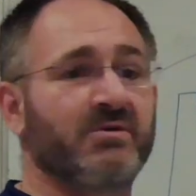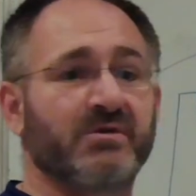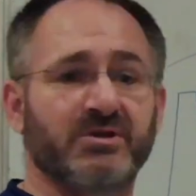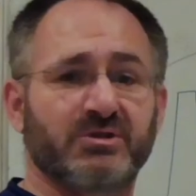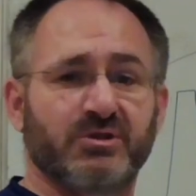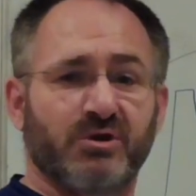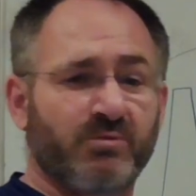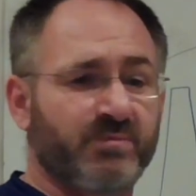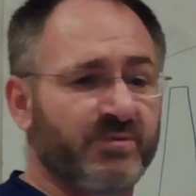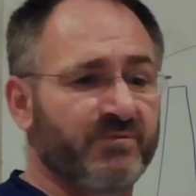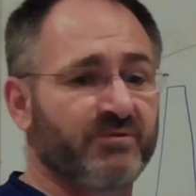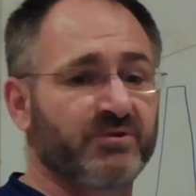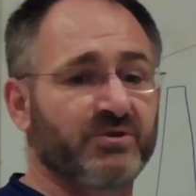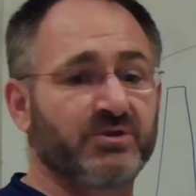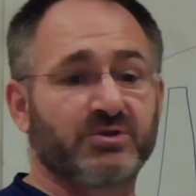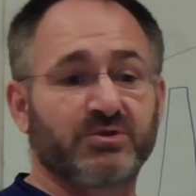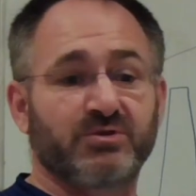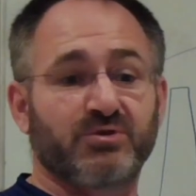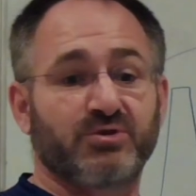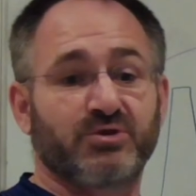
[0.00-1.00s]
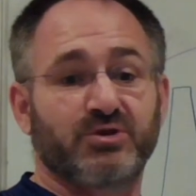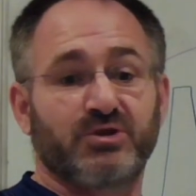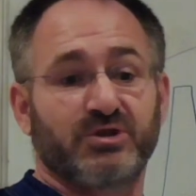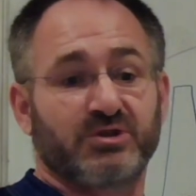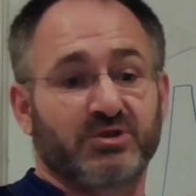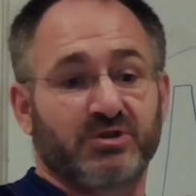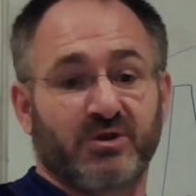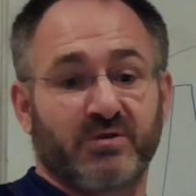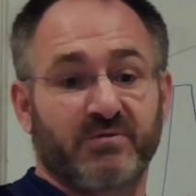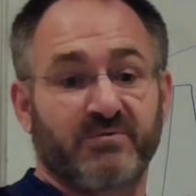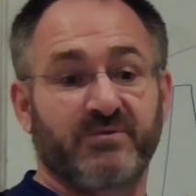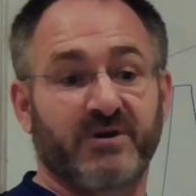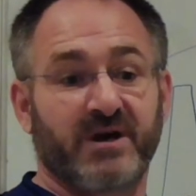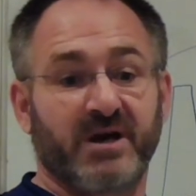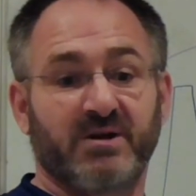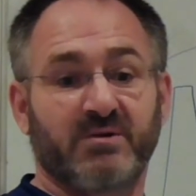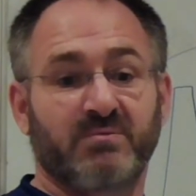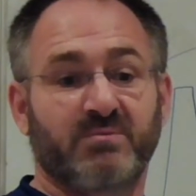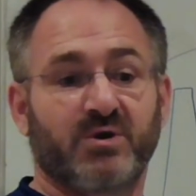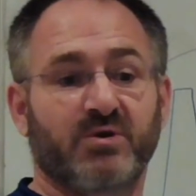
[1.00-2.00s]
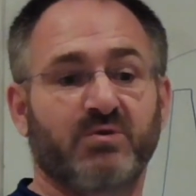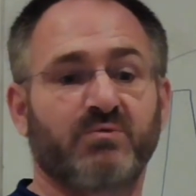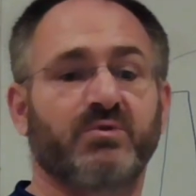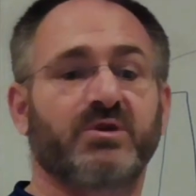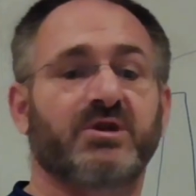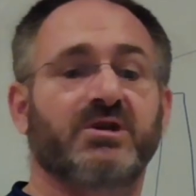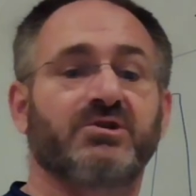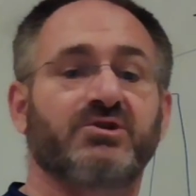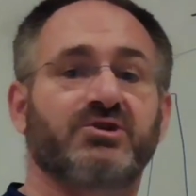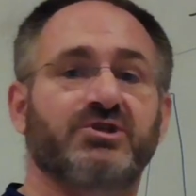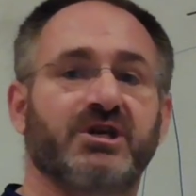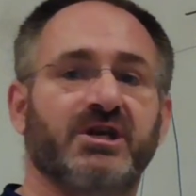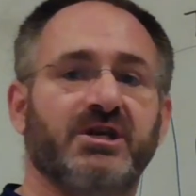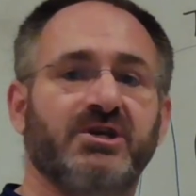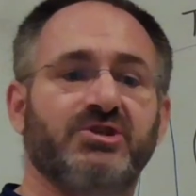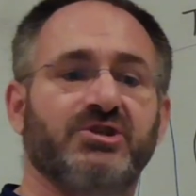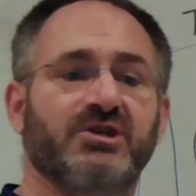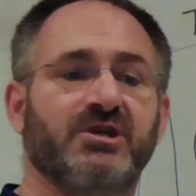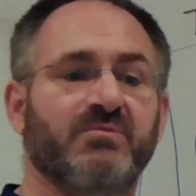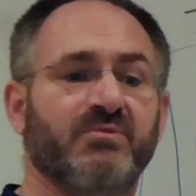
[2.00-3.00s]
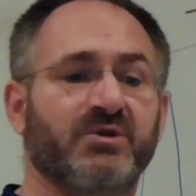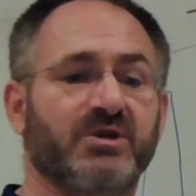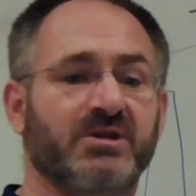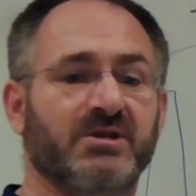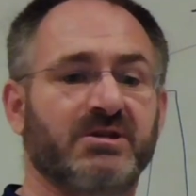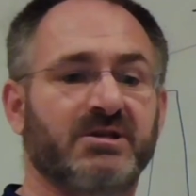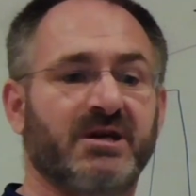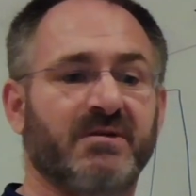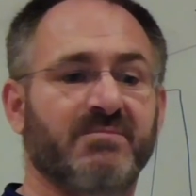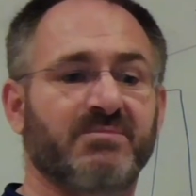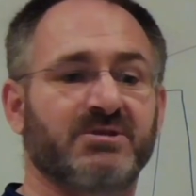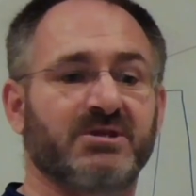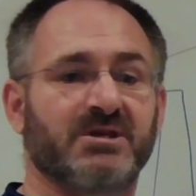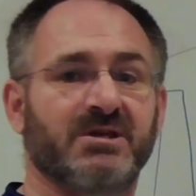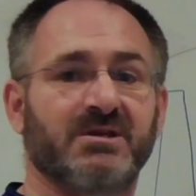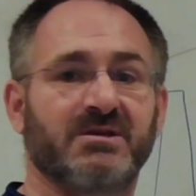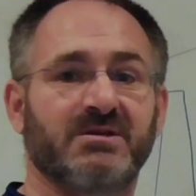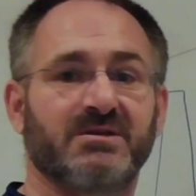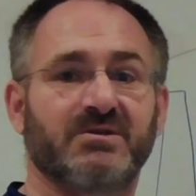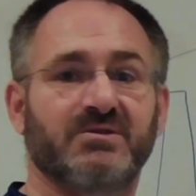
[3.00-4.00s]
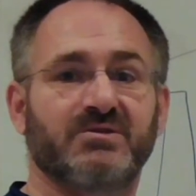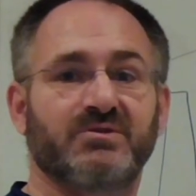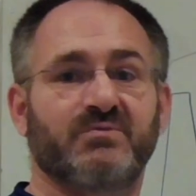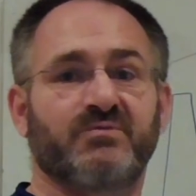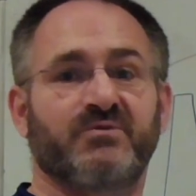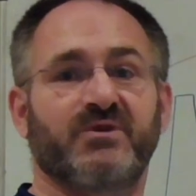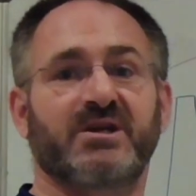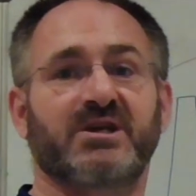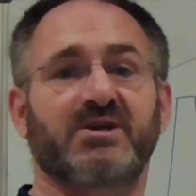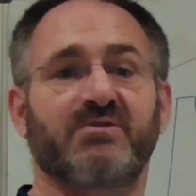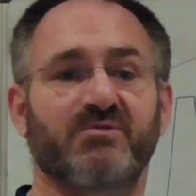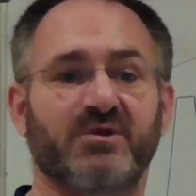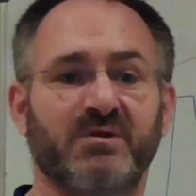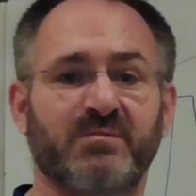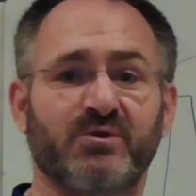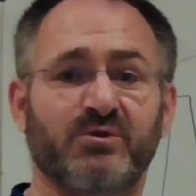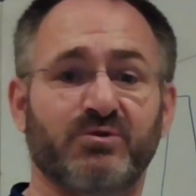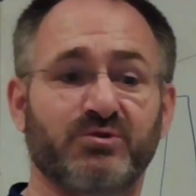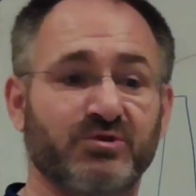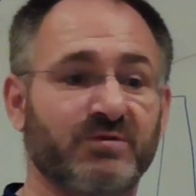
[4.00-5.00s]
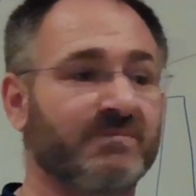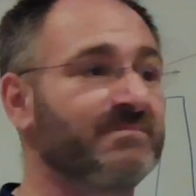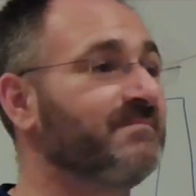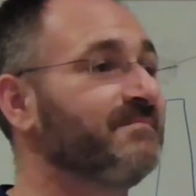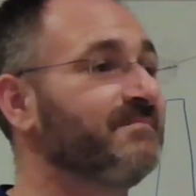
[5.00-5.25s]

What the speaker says: It's open for discussion, it's not a final model, we can change it and we can adapt it. So thank you very much.